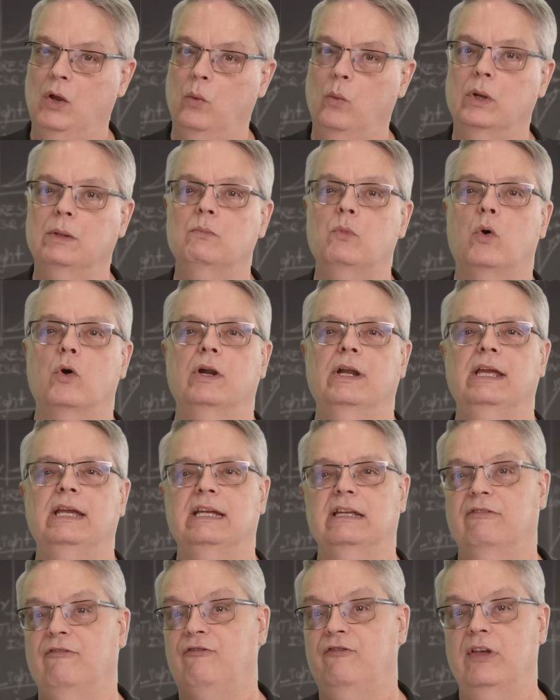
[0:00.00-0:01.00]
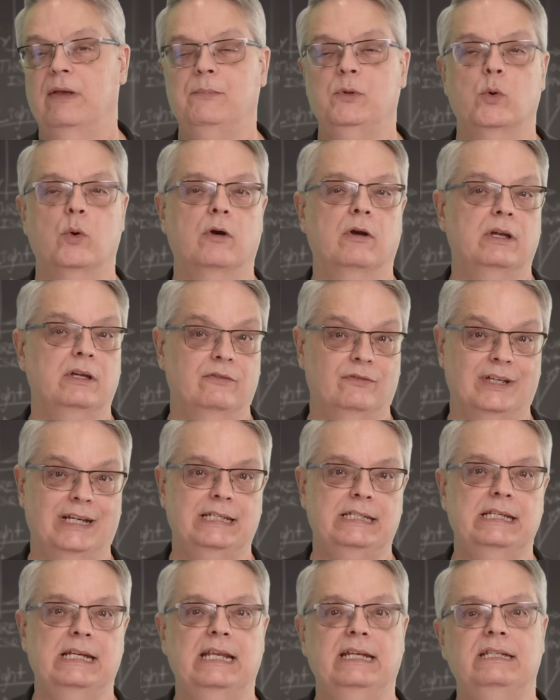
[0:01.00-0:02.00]
One morning in February of
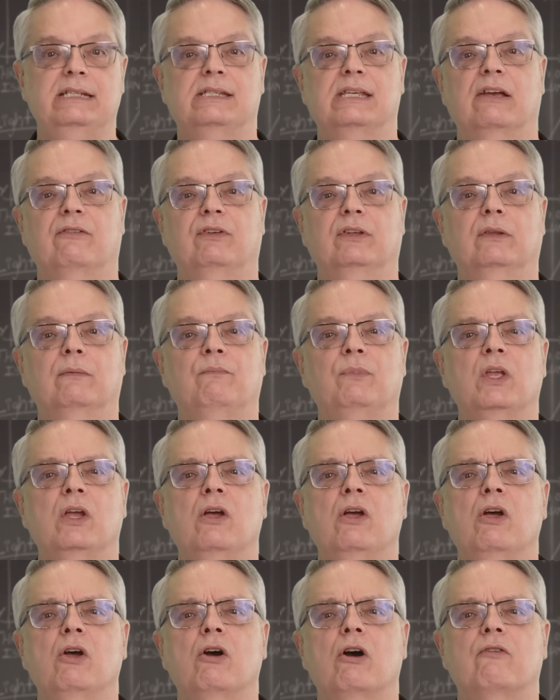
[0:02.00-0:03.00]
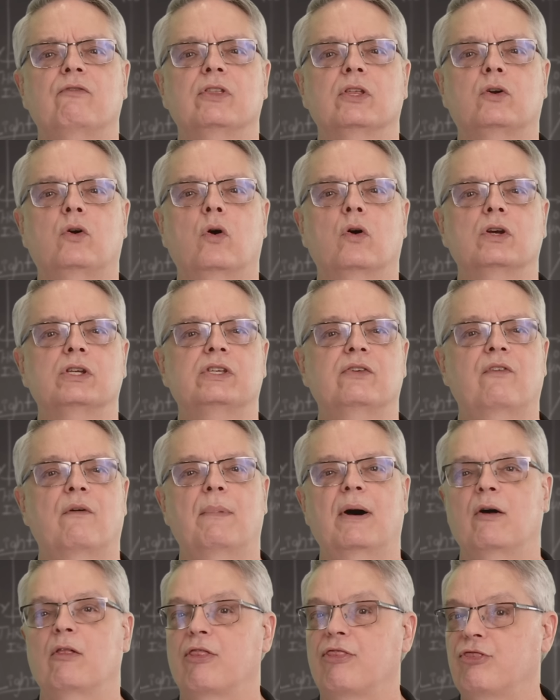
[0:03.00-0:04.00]
nineteen eighty-seven, over the course of
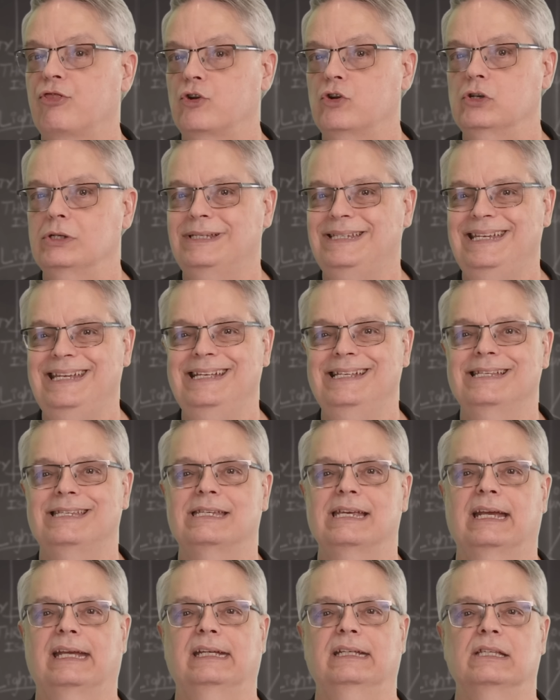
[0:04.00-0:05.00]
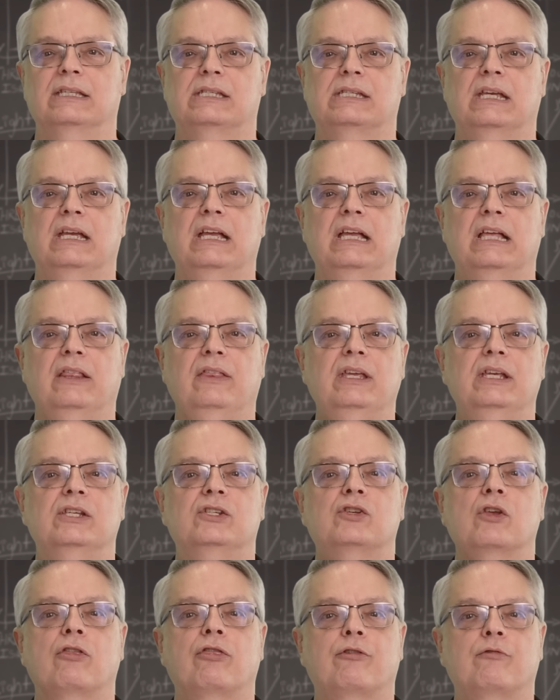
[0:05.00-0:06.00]
about thirteen seconds,
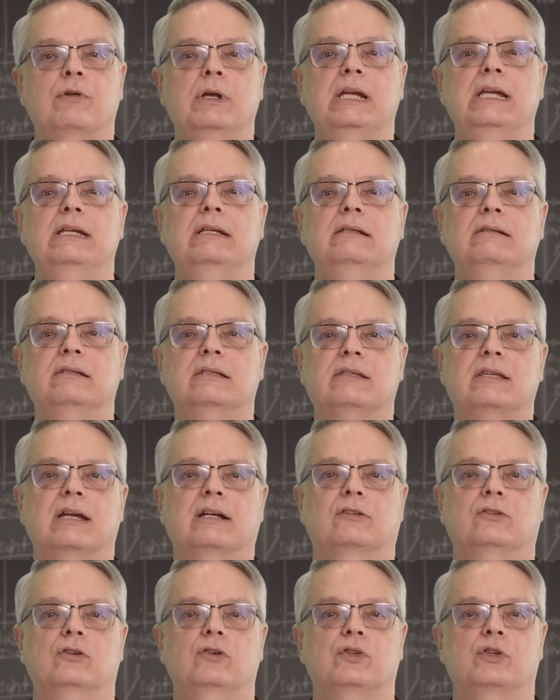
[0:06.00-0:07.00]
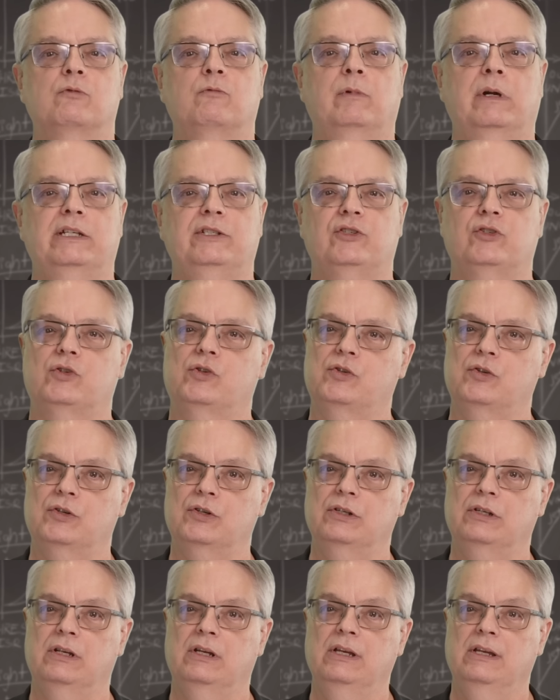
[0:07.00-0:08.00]
these three detectors
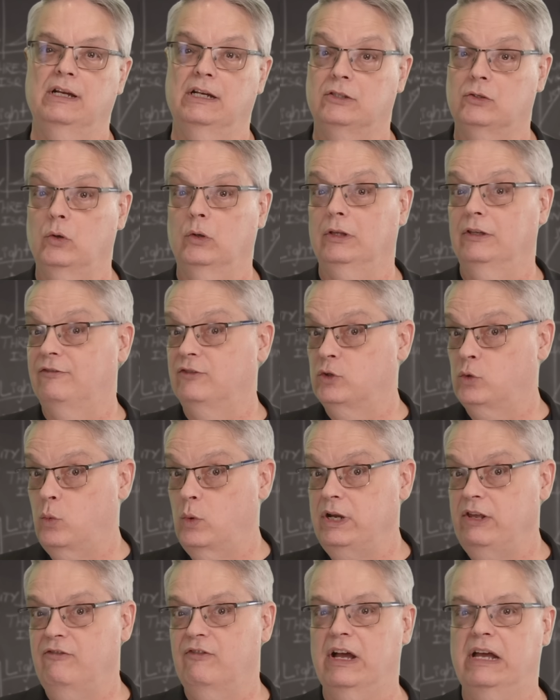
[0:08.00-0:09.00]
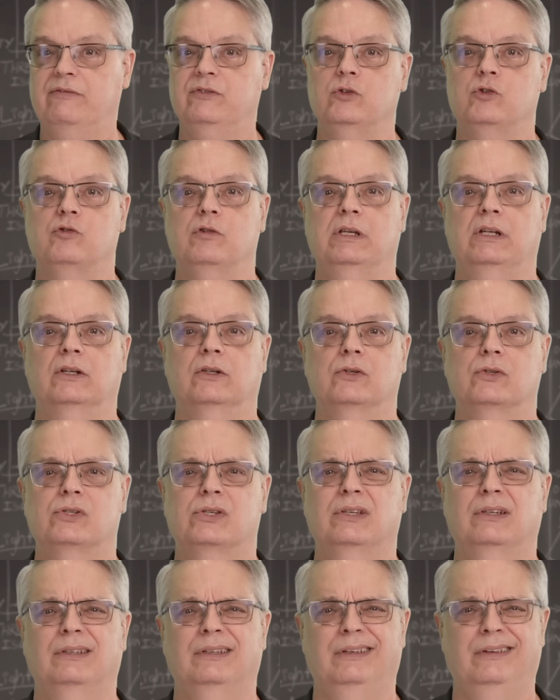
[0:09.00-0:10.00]
registered a total of twenty-five neutrinos.